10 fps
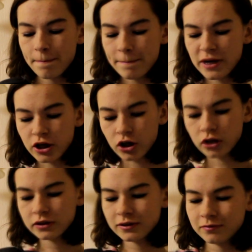
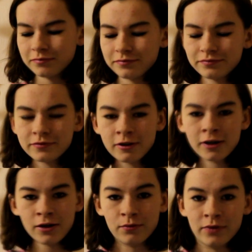because
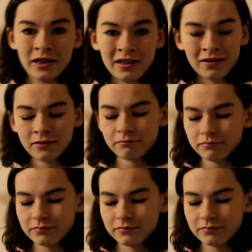why not?